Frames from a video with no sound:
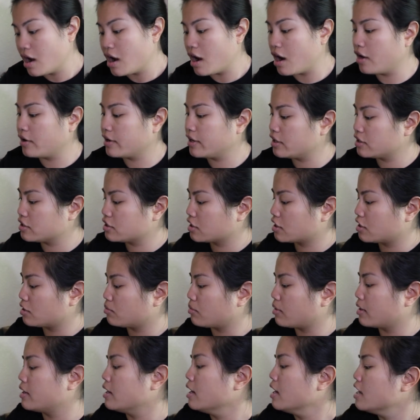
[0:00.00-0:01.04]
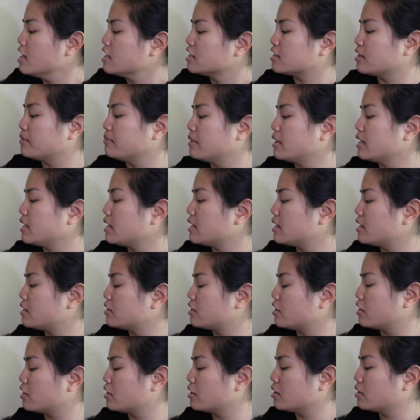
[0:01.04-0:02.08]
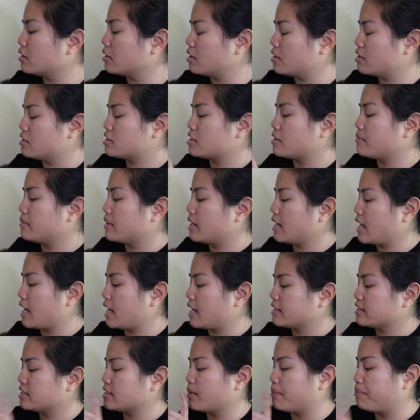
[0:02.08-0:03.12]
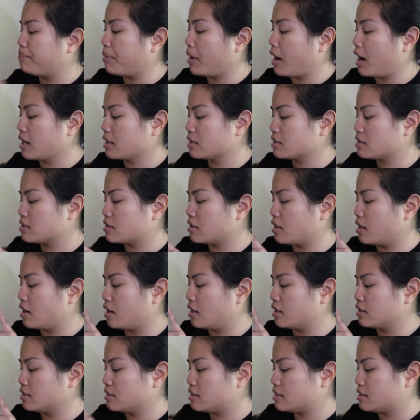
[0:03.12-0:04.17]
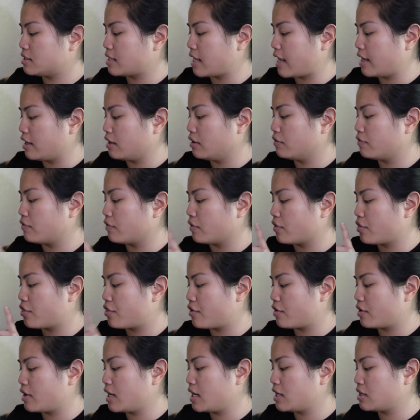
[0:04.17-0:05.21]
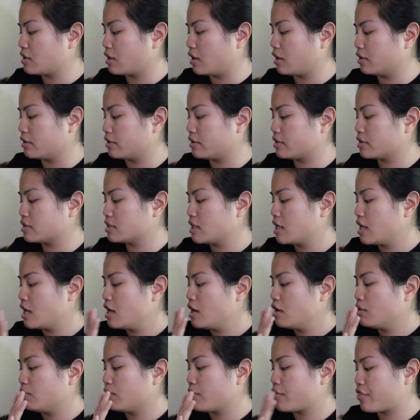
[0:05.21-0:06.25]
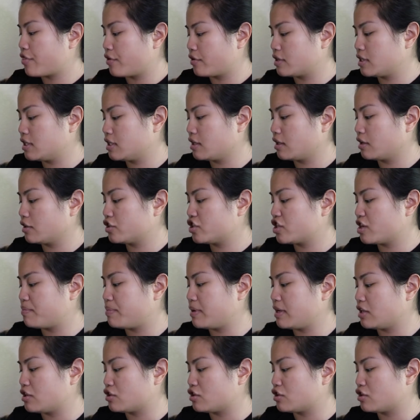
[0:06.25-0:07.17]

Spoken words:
Oh, here's a good one. Somebody has the box on sale for $38 with $13 shipping.